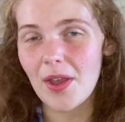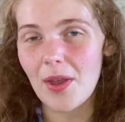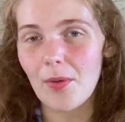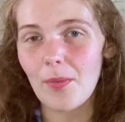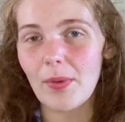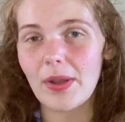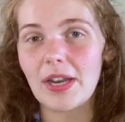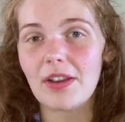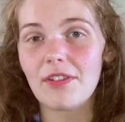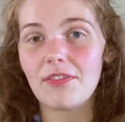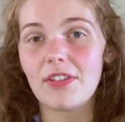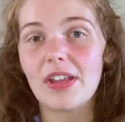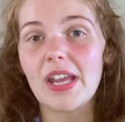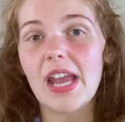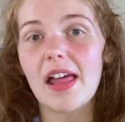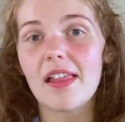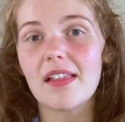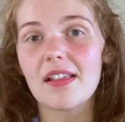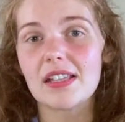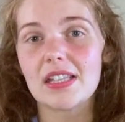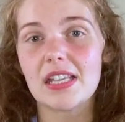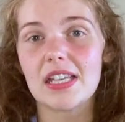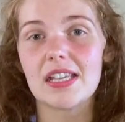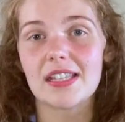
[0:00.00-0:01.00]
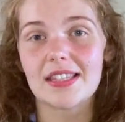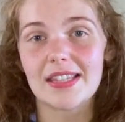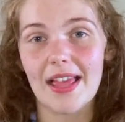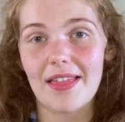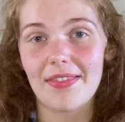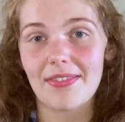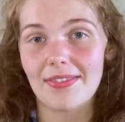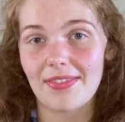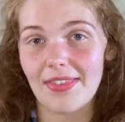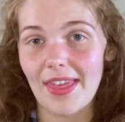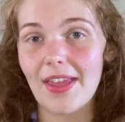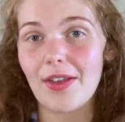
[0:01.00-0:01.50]
When in reality, it's
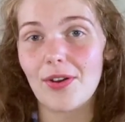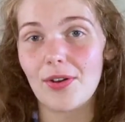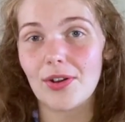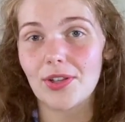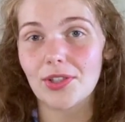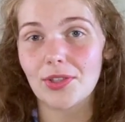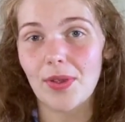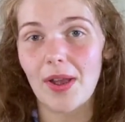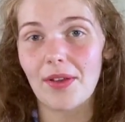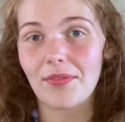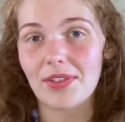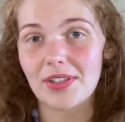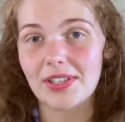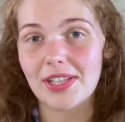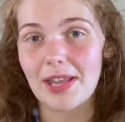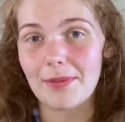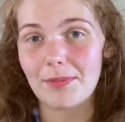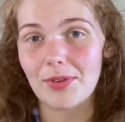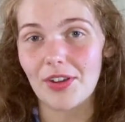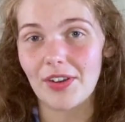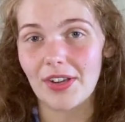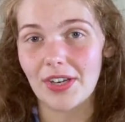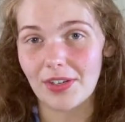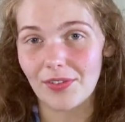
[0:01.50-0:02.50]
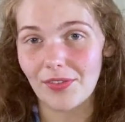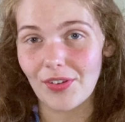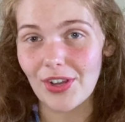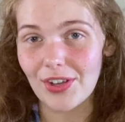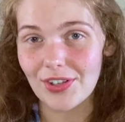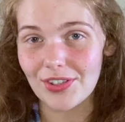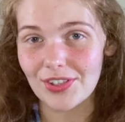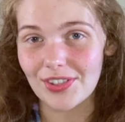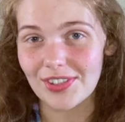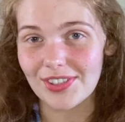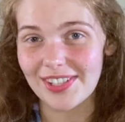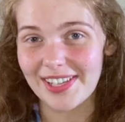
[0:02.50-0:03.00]
that they also have the same
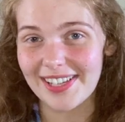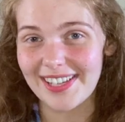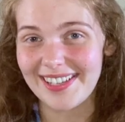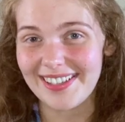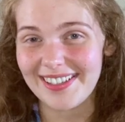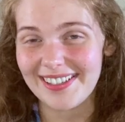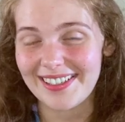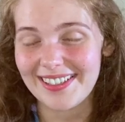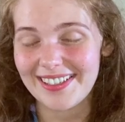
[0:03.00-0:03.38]
neurodivergency.